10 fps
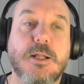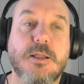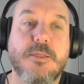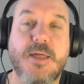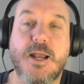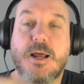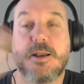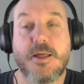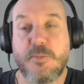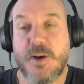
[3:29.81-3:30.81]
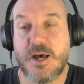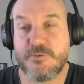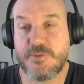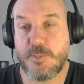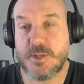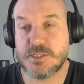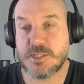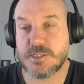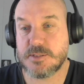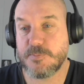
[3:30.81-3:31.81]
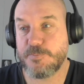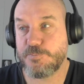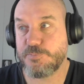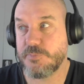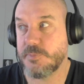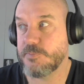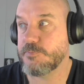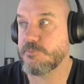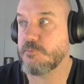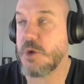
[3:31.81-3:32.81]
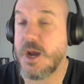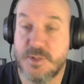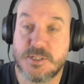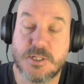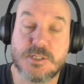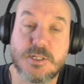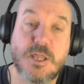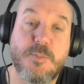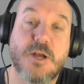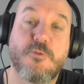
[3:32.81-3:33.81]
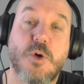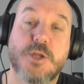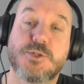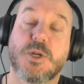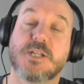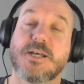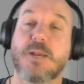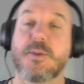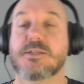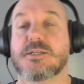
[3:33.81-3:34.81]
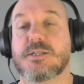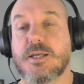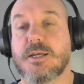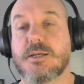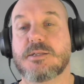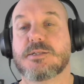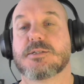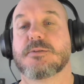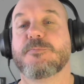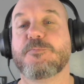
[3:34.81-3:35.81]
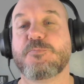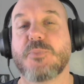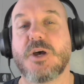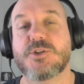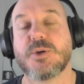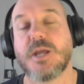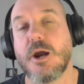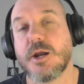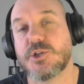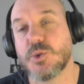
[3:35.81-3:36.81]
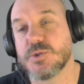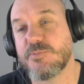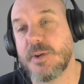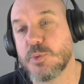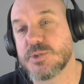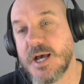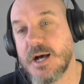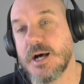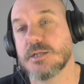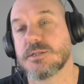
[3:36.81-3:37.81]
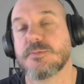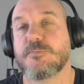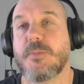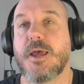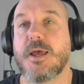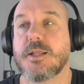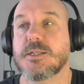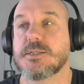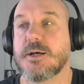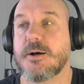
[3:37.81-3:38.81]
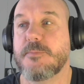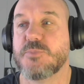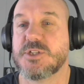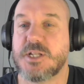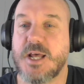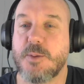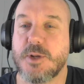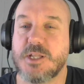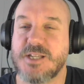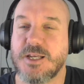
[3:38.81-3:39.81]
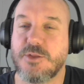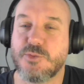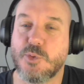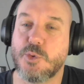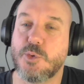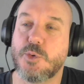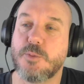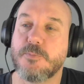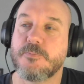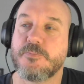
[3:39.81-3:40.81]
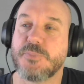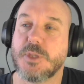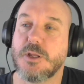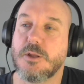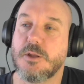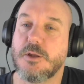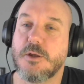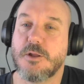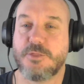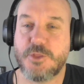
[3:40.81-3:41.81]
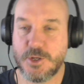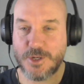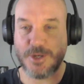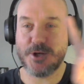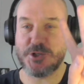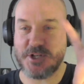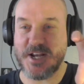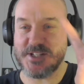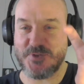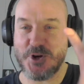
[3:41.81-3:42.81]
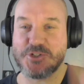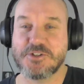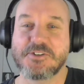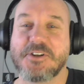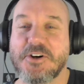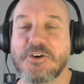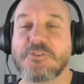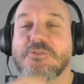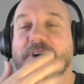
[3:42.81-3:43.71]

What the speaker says: that another part of the business, my business, another part of what I do on a daily basis is I do caricatures of people's cars. And today I'm going to take you through the cheats version of